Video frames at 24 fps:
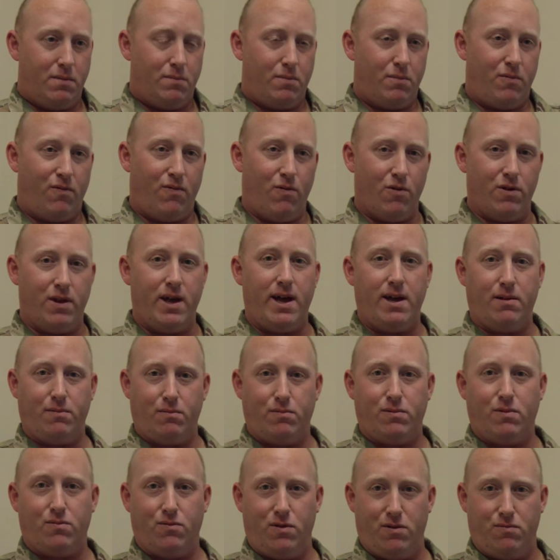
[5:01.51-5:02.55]
Before
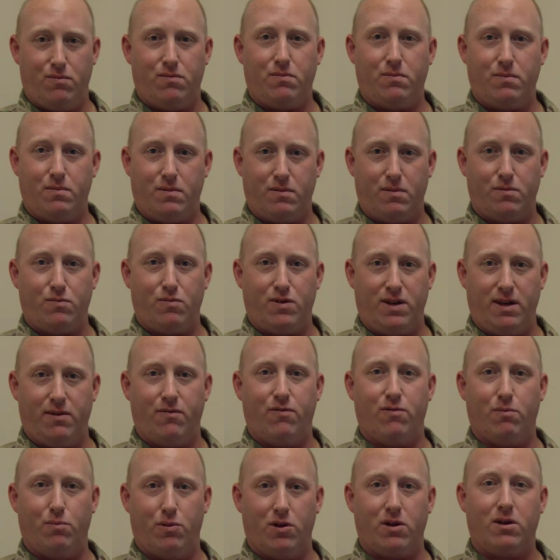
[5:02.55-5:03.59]
that, one we did
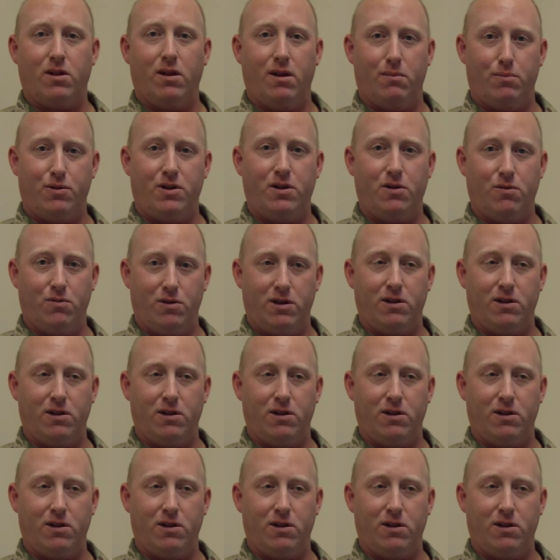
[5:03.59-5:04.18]
for book club platoon